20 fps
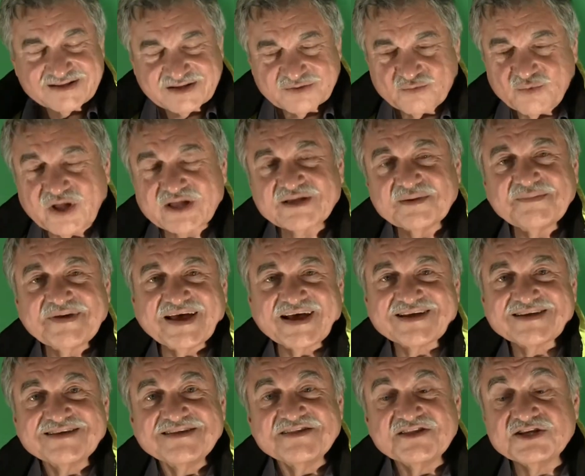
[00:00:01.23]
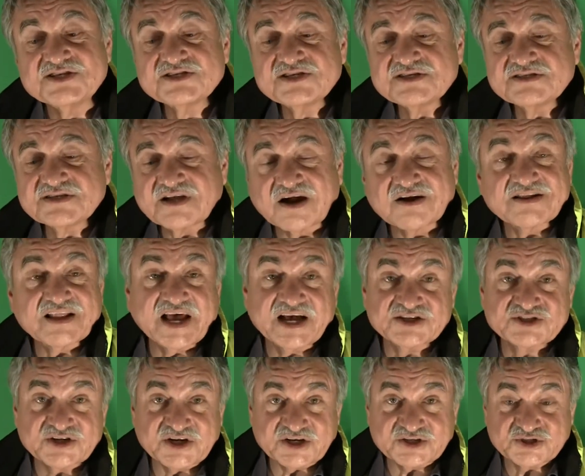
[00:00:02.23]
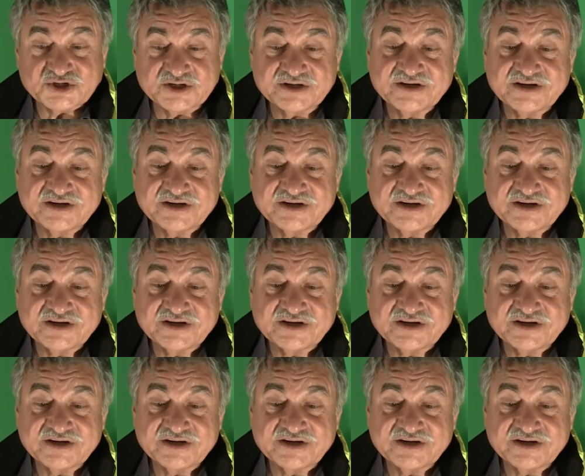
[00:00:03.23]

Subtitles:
Welcome back. This is our last session,